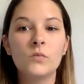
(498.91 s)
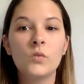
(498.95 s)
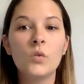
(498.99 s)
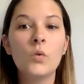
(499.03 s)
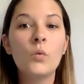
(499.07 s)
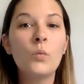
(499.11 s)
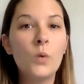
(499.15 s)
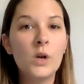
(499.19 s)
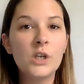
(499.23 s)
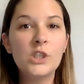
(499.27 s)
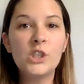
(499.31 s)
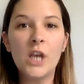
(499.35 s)

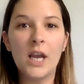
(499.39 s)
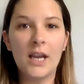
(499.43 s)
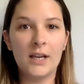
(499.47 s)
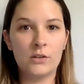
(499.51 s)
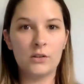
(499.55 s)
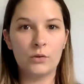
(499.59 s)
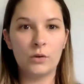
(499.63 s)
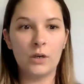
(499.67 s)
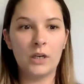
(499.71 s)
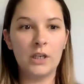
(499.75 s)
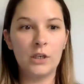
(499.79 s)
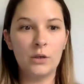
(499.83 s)
which
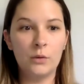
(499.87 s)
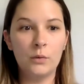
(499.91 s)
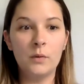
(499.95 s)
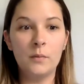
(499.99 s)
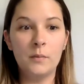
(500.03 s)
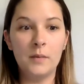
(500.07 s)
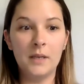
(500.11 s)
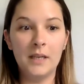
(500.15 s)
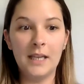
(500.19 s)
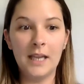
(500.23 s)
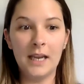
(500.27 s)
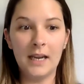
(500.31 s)
x-ray you would
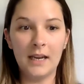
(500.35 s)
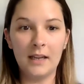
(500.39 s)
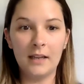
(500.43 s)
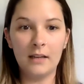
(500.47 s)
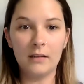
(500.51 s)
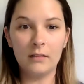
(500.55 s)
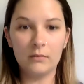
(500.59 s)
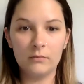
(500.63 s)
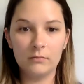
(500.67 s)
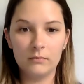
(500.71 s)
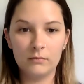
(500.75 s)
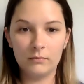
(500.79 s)
be getting,
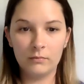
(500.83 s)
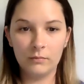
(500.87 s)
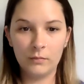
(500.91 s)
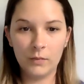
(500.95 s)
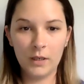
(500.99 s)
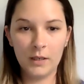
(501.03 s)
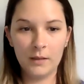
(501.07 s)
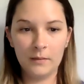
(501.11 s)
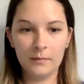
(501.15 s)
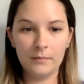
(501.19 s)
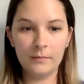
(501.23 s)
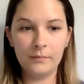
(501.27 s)

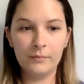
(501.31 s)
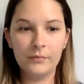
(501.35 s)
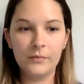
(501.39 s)
right?